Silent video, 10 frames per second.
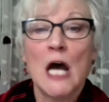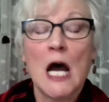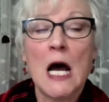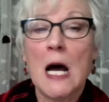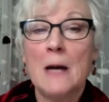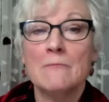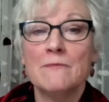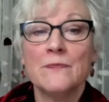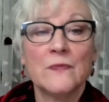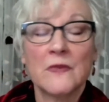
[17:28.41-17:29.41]
Um,
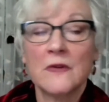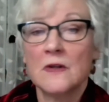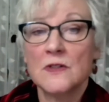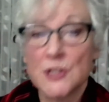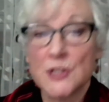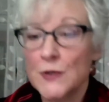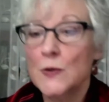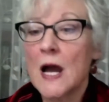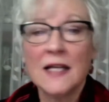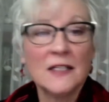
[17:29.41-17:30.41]
Two,
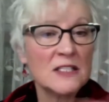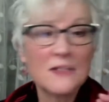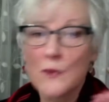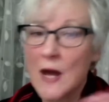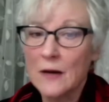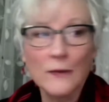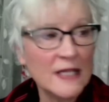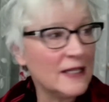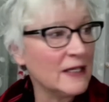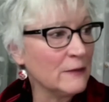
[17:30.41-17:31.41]
I just want to
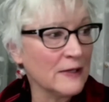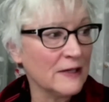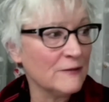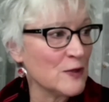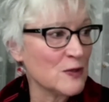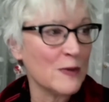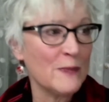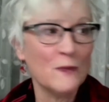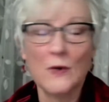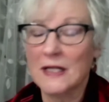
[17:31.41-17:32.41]
really reinforce what
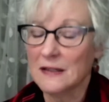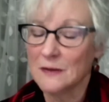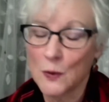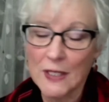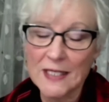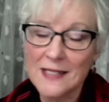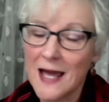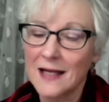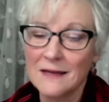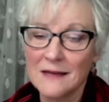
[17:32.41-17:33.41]
Lori
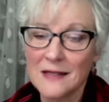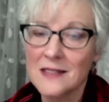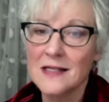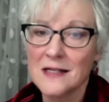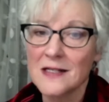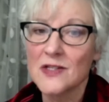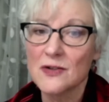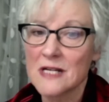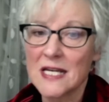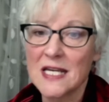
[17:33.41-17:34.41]
said. In this
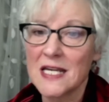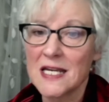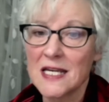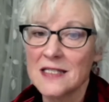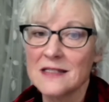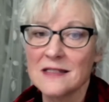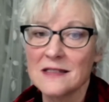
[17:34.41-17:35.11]
industry, it's